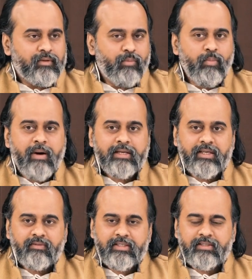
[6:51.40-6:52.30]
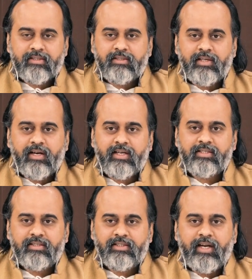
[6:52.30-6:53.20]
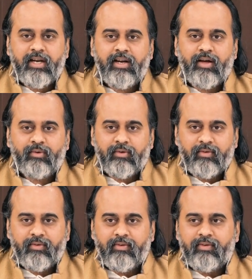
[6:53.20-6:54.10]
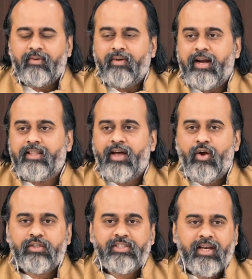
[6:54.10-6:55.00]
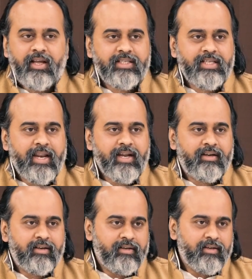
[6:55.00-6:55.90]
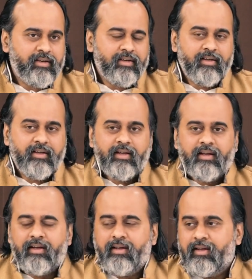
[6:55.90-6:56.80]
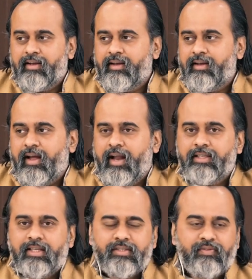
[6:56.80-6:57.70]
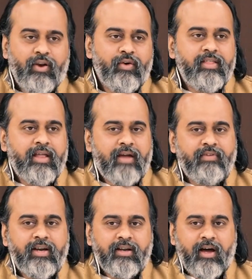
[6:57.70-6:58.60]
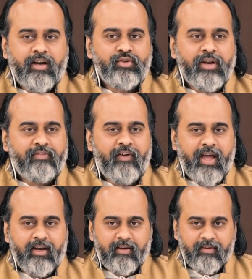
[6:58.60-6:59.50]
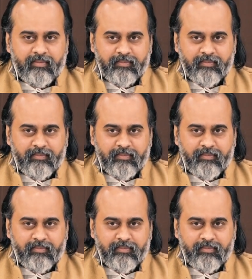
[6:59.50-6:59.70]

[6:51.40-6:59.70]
Bumba circus shutting down and they are auctioning a chariot. And this fellow is an avid Arjuna fan.